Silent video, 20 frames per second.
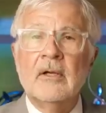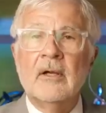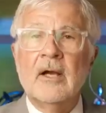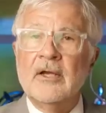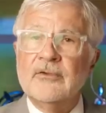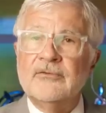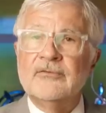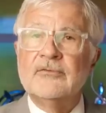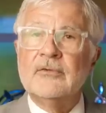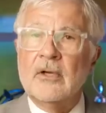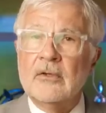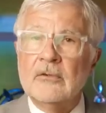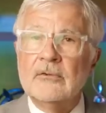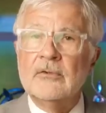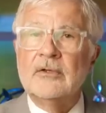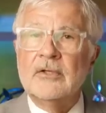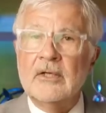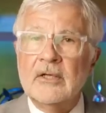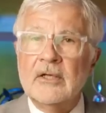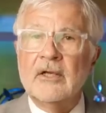I start
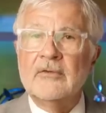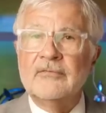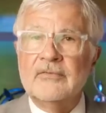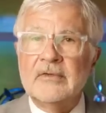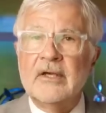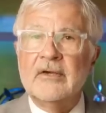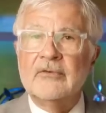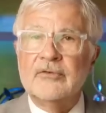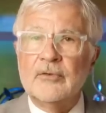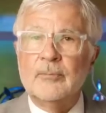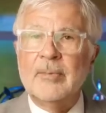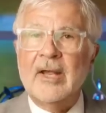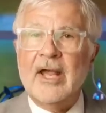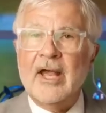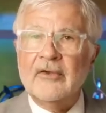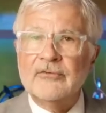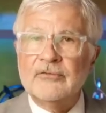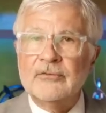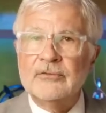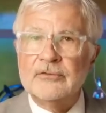looking at the other
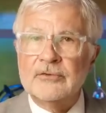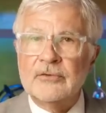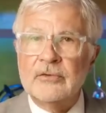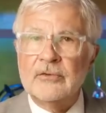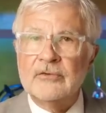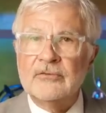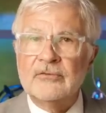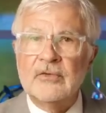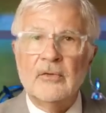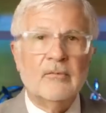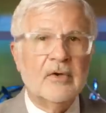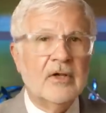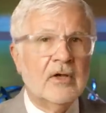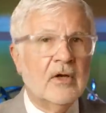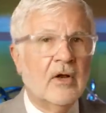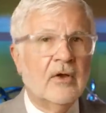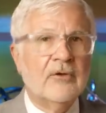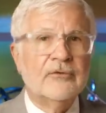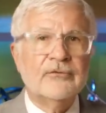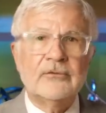passengers and we
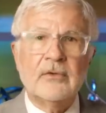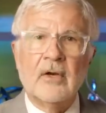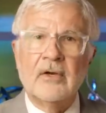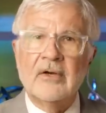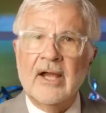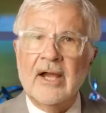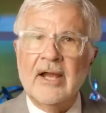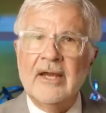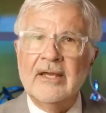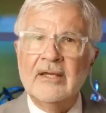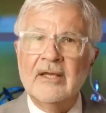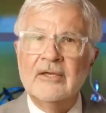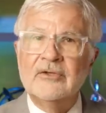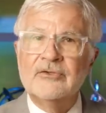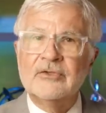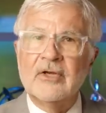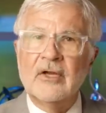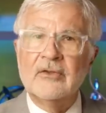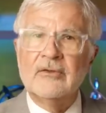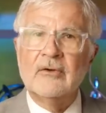all start eyeing
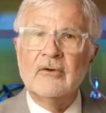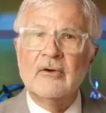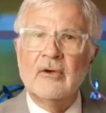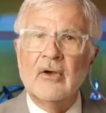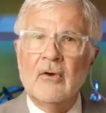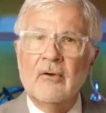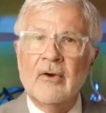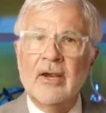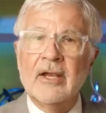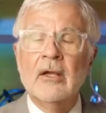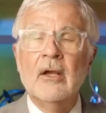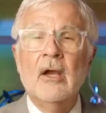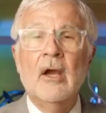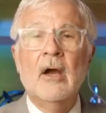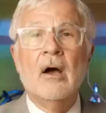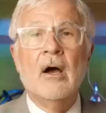each other, going,